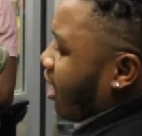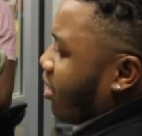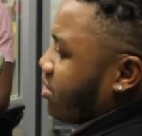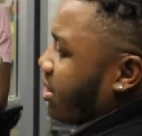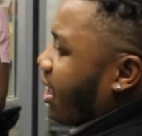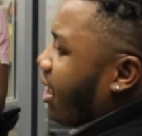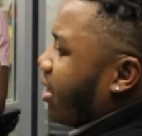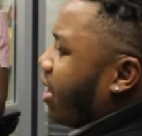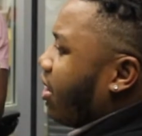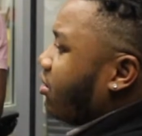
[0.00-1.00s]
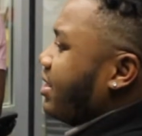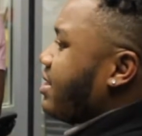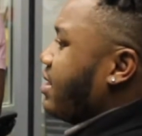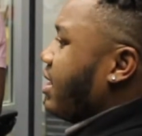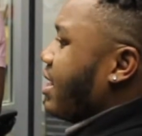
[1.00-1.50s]
I only
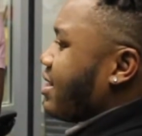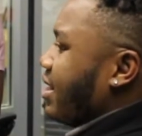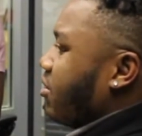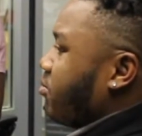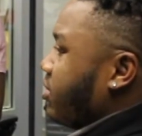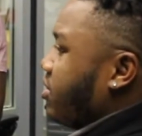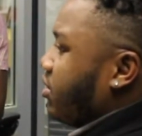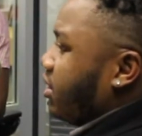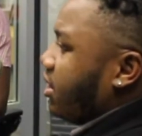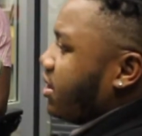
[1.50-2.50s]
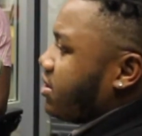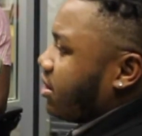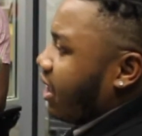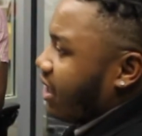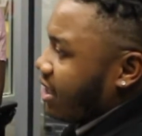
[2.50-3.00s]
see it as an opportunity to
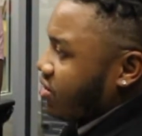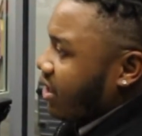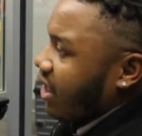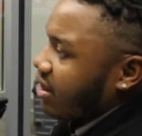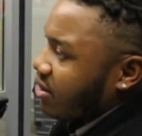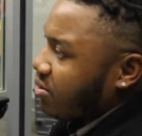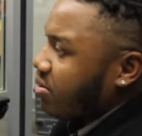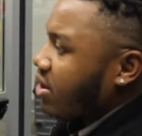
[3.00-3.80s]
like educate them.